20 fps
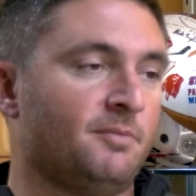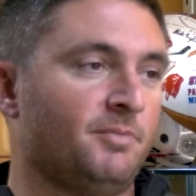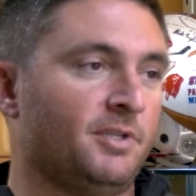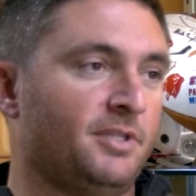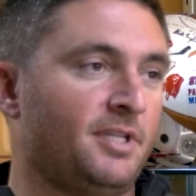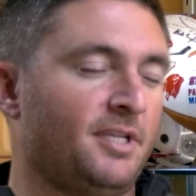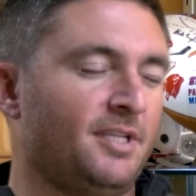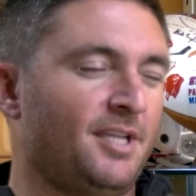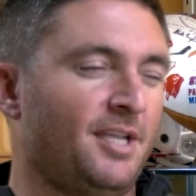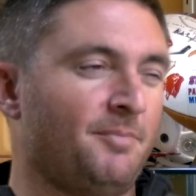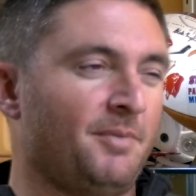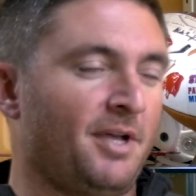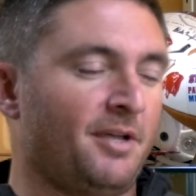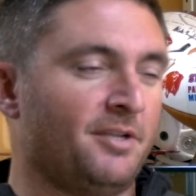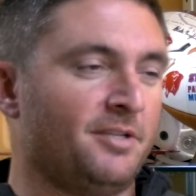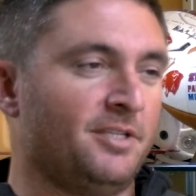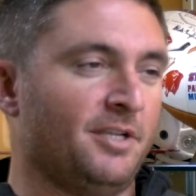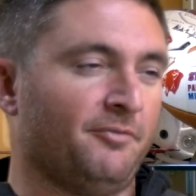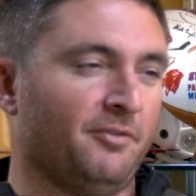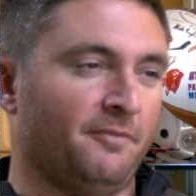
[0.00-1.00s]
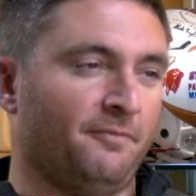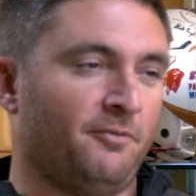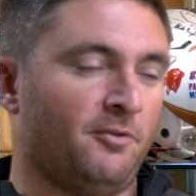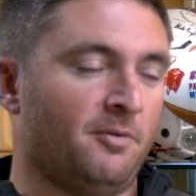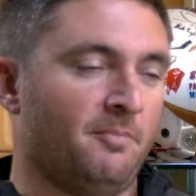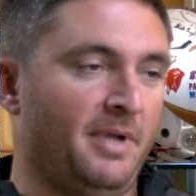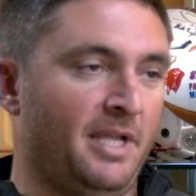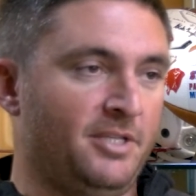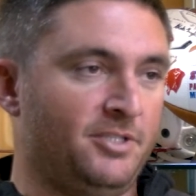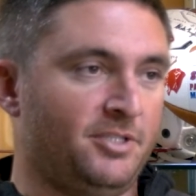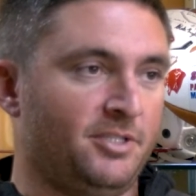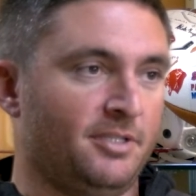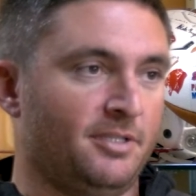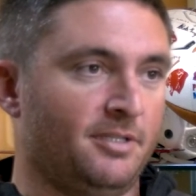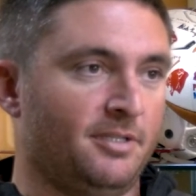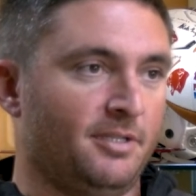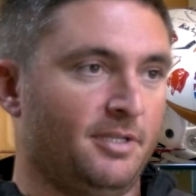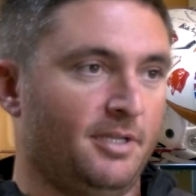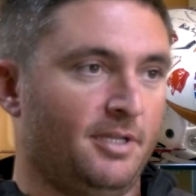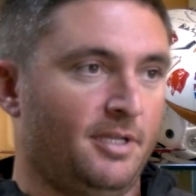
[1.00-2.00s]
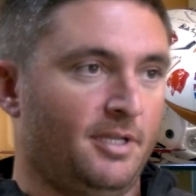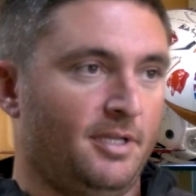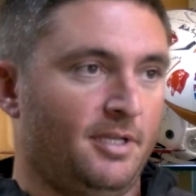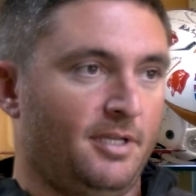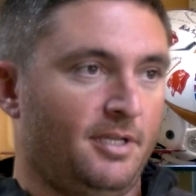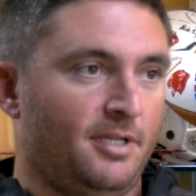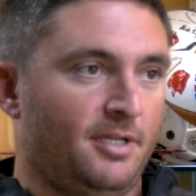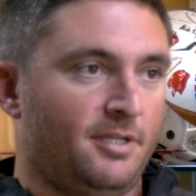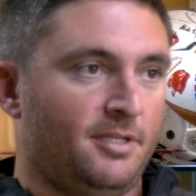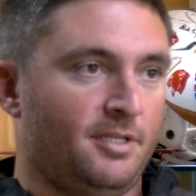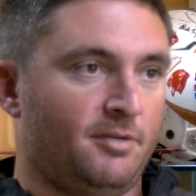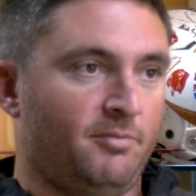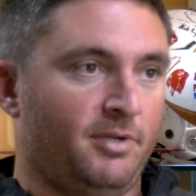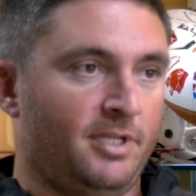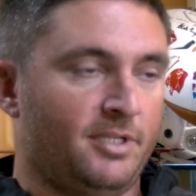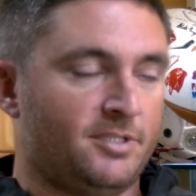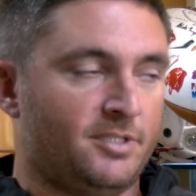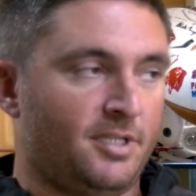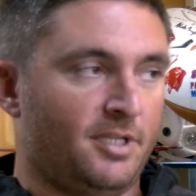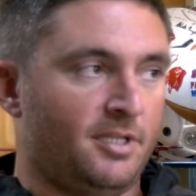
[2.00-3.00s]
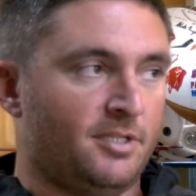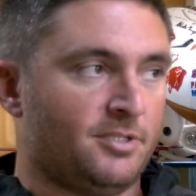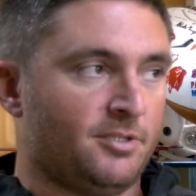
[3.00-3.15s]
but they came out in a different formation than we had seen.